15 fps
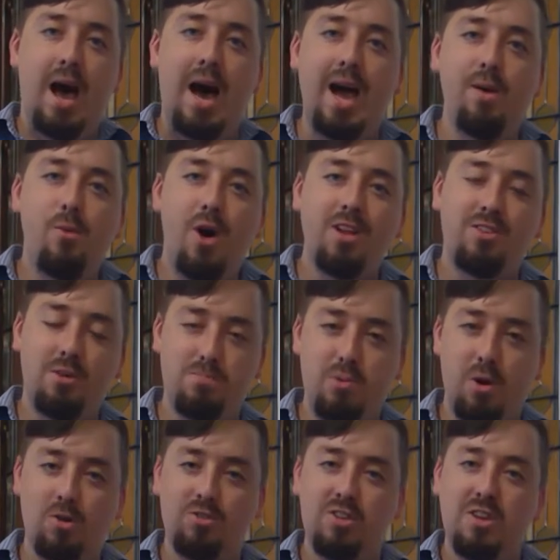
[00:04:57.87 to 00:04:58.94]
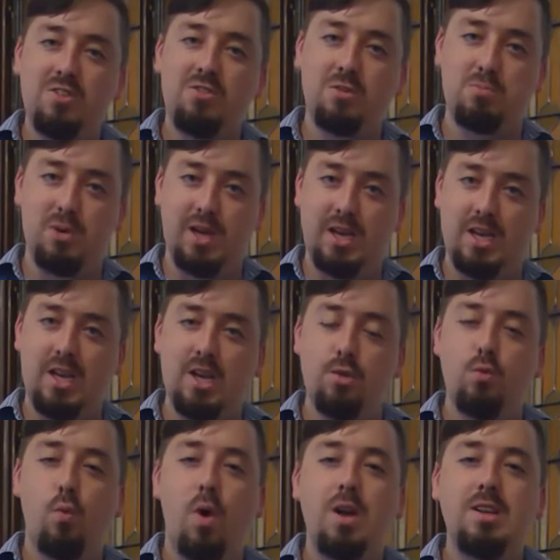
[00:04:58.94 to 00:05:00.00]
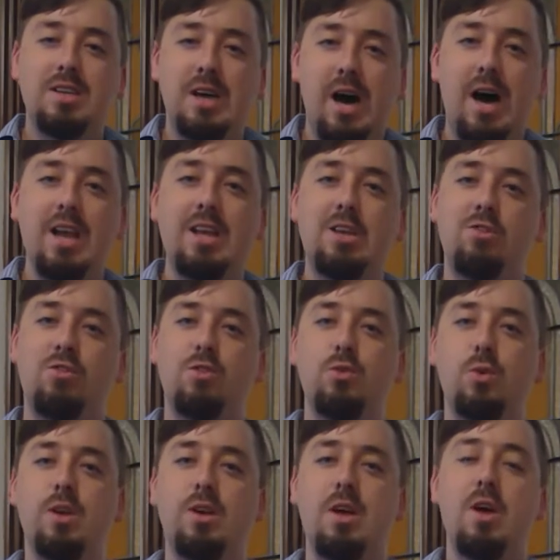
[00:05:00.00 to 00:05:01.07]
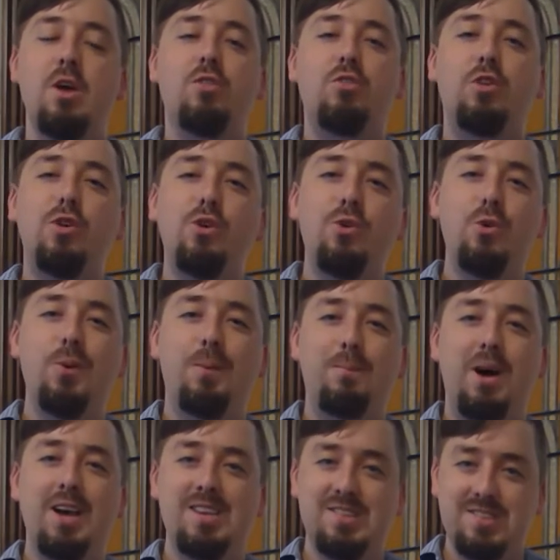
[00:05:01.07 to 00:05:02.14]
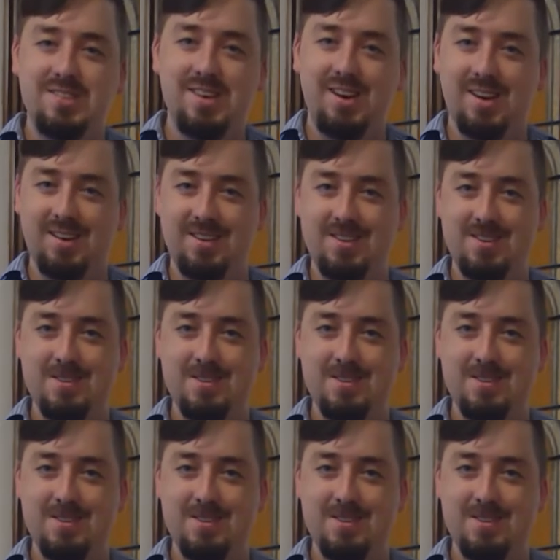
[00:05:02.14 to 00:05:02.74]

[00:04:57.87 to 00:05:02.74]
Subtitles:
I want to participate in what God is doing to my son.